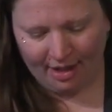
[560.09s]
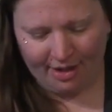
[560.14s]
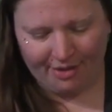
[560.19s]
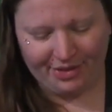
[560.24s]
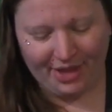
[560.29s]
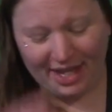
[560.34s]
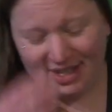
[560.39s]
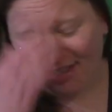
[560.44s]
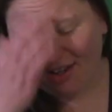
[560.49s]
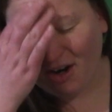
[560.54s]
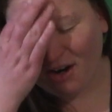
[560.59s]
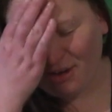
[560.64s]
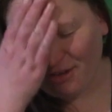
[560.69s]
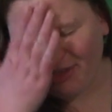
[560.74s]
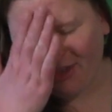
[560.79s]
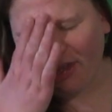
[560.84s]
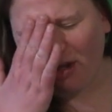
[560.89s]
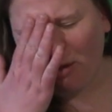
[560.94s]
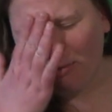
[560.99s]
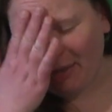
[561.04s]
That's
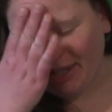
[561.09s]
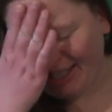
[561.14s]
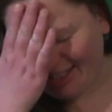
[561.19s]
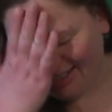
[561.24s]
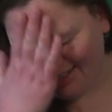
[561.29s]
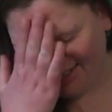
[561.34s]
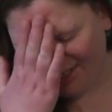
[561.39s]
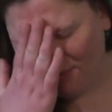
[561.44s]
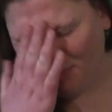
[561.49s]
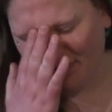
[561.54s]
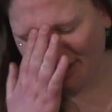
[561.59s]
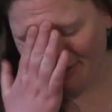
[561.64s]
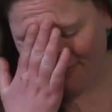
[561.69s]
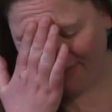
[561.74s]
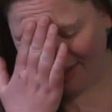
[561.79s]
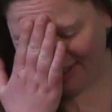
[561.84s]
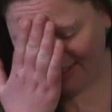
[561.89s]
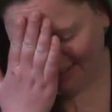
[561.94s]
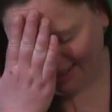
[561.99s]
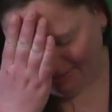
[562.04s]
hard though, because you want to
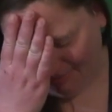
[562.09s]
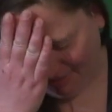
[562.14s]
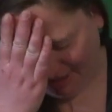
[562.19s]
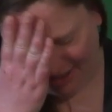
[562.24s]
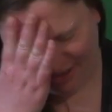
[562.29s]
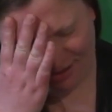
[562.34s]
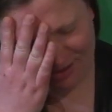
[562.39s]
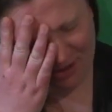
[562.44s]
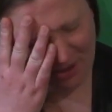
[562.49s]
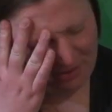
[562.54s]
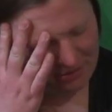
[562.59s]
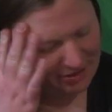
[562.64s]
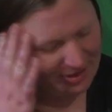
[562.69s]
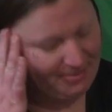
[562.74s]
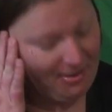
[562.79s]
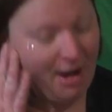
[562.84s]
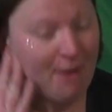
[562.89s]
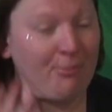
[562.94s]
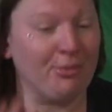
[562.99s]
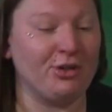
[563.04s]
find somebody who knows
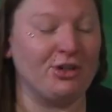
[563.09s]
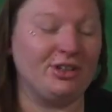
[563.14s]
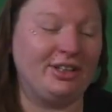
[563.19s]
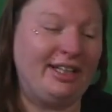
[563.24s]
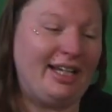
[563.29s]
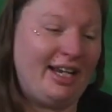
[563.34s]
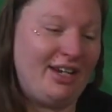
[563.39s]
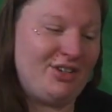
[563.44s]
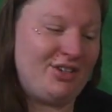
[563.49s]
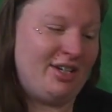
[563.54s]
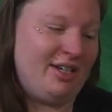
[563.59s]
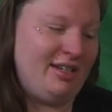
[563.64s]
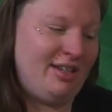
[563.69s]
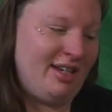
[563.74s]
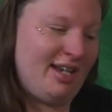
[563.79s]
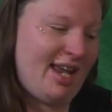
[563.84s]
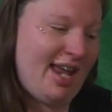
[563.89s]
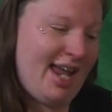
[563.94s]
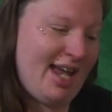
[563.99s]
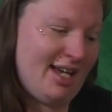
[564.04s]
about parental
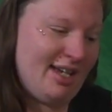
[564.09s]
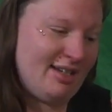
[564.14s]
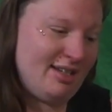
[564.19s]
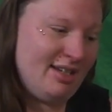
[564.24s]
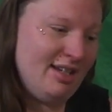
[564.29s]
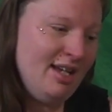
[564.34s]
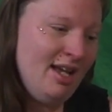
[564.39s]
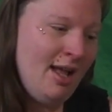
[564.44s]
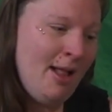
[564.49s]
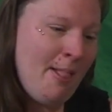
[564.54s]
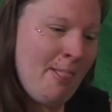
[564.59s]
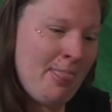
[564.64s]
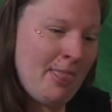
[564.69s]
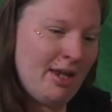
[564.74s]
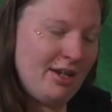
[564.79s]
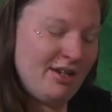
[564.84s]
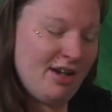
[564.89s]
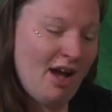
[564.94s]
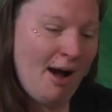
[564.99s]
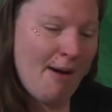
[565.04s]
alienation and
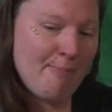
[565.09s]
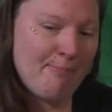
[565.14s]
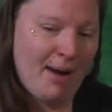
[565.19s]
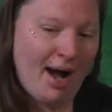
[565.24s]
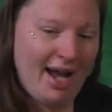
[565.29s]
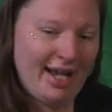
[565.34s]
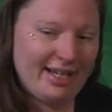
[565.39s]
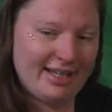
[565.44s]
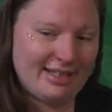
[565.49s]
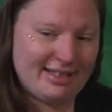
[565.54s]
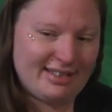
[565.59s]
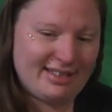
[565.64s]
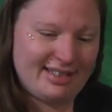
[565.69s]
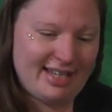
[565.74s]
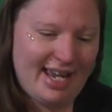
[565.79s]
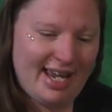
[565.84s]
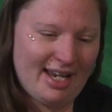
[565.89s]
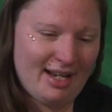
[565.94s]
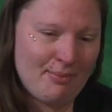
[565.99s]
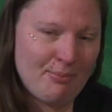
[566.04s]
not biased.
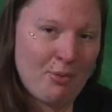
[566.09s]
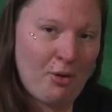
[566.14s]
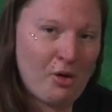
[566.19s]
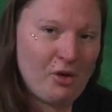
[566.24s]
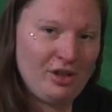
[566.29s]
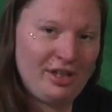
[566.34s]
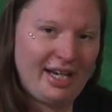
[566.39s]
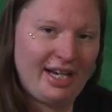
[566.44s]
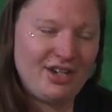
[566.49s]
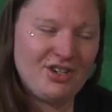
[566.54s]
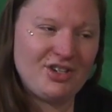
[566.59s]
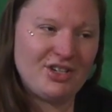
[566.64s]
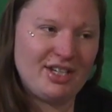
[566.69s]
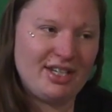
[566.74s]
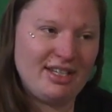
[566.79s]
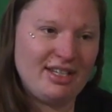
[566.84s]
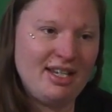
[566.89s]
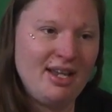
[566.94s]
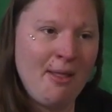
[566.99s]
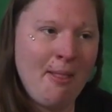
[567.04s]
And parental
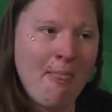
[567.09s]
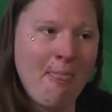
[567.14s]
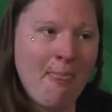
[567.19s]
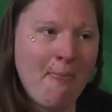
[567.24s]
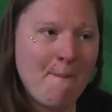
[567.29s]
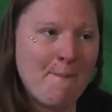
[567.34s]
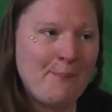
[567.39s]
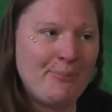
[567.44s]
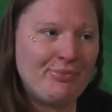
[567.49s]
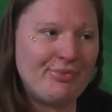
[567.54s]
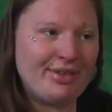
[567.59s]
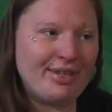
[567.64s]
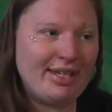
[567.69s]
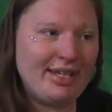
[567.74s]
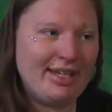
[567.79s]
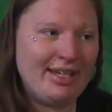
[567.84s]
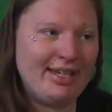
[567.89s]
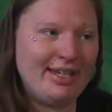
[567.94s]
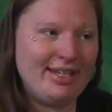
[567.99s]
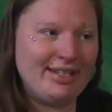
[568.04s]
alienation
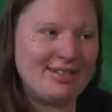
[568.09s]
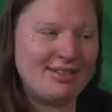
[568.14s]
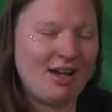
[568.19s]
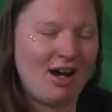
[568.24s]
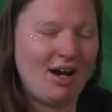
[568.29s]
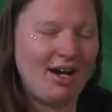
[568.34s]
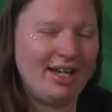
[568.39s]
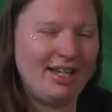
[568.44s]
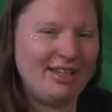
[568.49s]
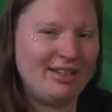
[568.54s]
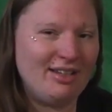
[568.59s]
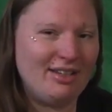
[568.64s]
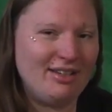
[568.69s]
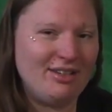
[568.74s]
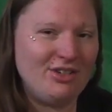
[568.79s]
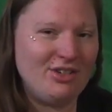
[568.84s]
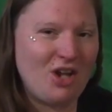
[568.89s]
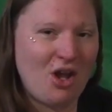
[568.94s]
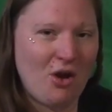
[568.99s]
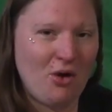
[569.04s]
is not
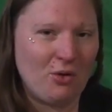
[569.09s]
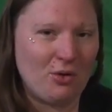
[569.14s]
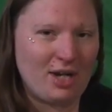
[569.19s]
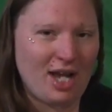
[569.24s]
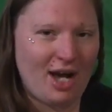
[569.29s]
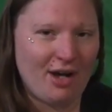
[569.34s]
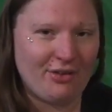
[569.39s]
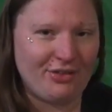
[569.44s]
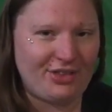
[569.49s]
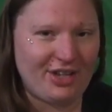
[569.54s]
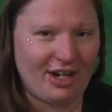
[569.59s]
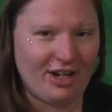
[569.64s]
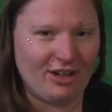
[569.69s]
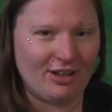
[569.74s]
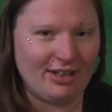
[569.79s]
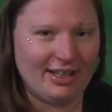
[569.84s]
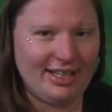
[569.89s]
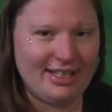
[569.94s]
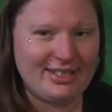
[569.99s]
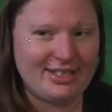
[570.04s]
known out
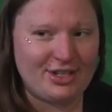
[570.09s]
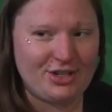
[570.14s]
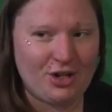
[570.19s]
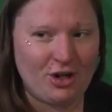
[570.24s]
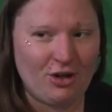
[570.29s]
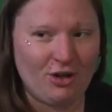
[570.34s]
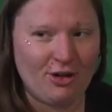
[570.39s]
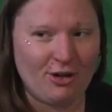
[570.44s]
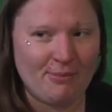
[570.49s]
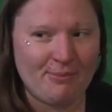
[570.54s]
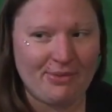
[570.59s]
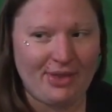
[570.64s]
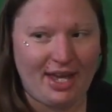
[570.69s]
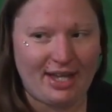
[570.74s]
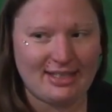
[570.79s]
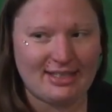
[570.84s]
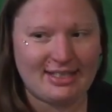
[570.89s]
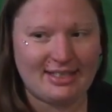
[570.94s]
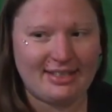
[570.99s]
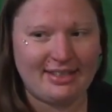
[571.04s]
there. It's a term
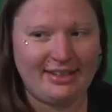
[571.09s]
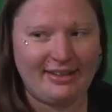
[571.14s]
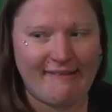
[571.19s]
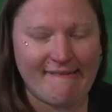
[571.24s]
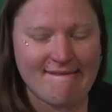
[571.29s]
that's